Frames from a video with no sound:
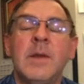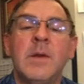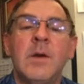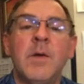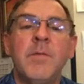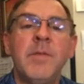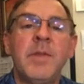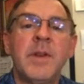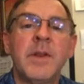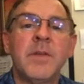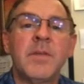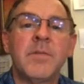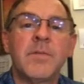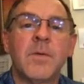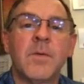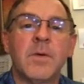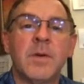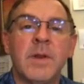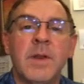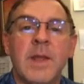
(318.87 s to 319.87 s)
Over the next
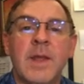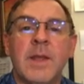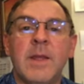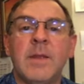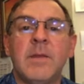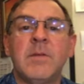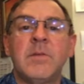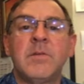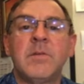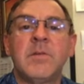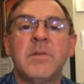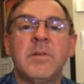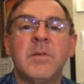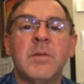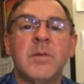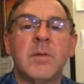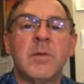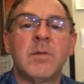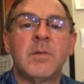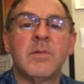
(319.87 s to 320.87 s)
four days,
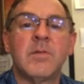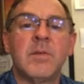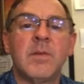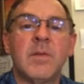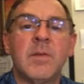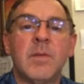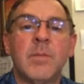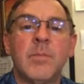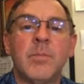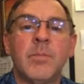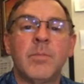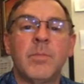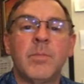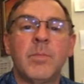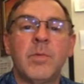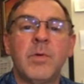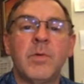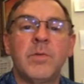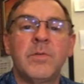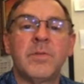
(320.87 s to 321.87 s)
you can see the
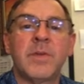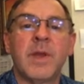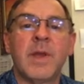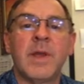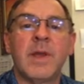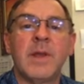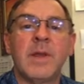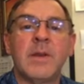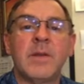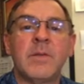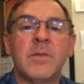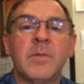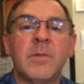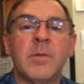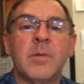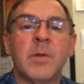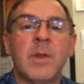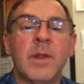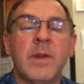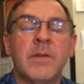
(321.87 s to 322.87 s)
bullseye, and
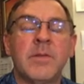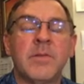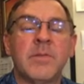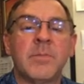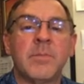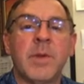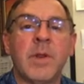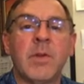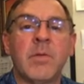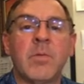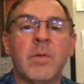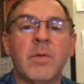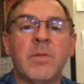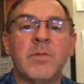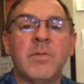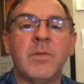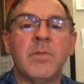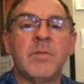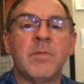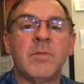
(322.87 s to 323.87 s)
the latest model
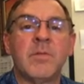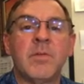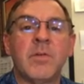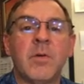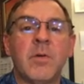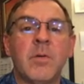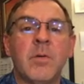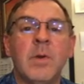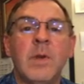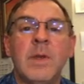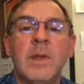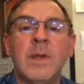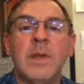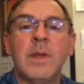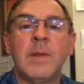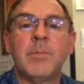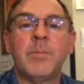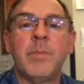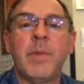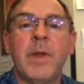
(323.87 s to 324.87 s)
runs even show
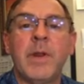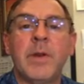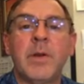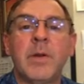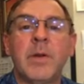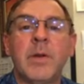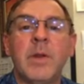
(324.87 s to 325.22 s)
it better,